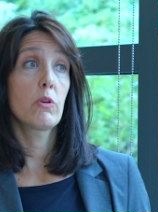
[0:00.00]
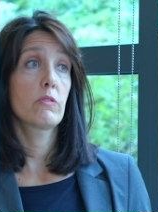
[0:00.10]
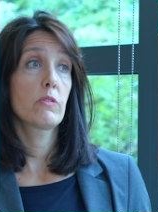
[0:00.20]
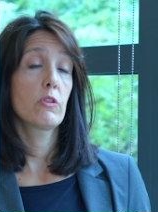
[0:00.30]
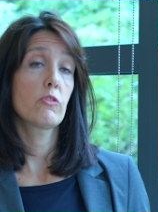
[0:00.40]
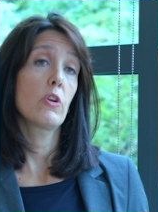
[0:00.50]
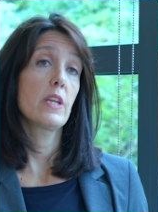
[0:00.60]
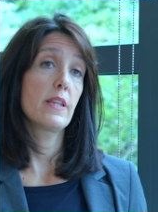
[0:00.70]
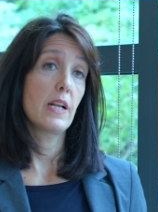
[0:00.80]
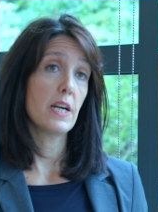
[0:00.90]
was not
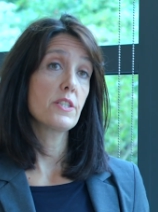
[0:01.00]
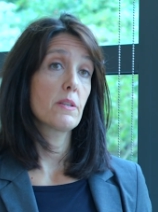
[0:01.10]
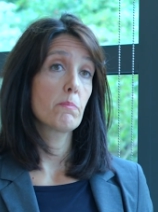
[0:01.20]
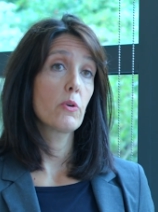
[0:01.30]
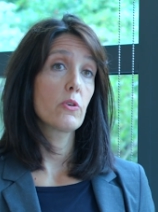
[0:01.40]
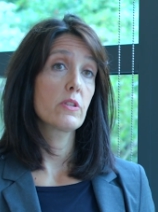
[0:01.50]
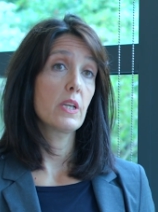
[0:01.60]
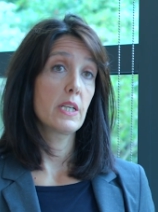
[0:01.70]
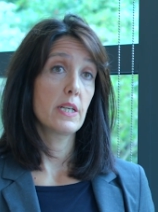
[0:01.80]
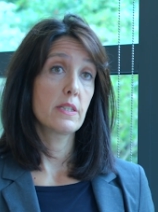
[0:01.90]
only the larger port in,